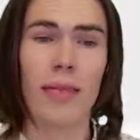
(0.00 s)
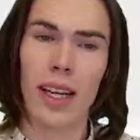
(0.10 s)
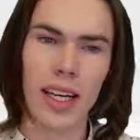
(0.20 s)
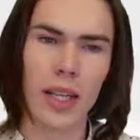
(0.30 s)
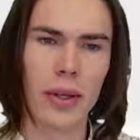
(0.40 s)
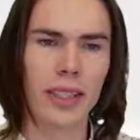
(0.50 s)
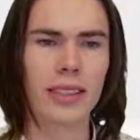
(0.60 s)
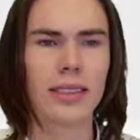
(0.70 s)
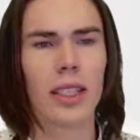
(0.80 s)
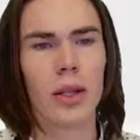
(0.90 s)

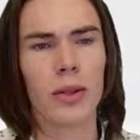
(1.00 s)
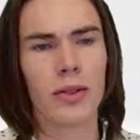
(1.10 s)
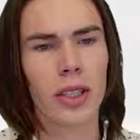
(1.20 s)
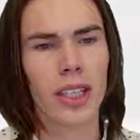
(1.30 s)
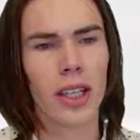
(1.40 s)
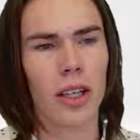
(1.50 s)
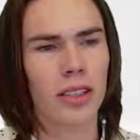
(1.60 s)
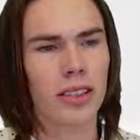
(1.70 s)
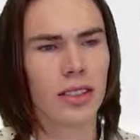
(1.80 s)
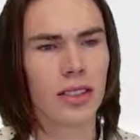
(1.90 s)
Anyways, we've got our
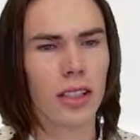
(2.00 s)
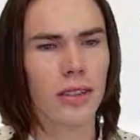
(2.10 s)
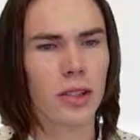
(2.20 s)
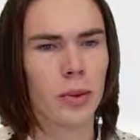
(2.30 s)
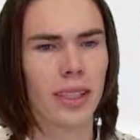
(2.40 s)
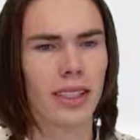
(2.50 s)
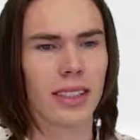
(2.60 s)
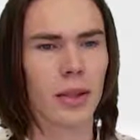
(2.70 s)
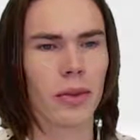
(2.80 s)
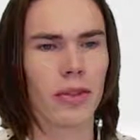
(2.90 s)
hosting service. We can
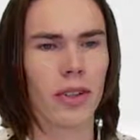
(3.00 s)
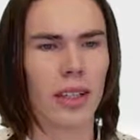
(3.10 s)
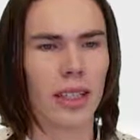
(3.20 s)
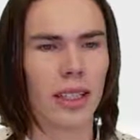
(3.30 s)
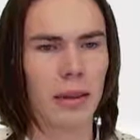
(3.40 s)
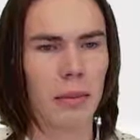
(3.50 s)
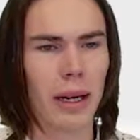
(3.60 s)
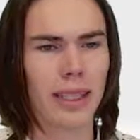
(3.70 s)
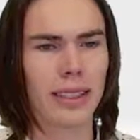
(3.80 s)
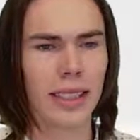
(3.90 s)
see we've got the
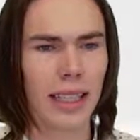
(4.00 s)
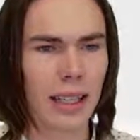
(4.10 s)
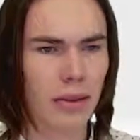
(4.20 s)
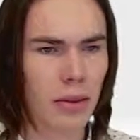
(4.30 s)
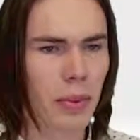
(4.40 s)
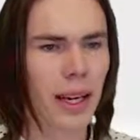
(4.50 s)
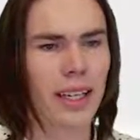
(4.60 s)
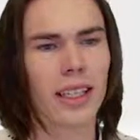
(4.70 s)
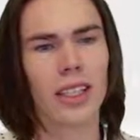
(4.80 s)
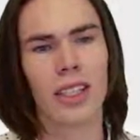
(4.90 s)
basic level
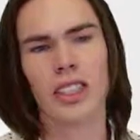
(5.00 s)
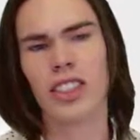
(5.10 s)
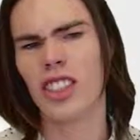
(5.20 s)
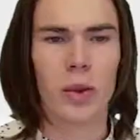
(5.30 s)
package.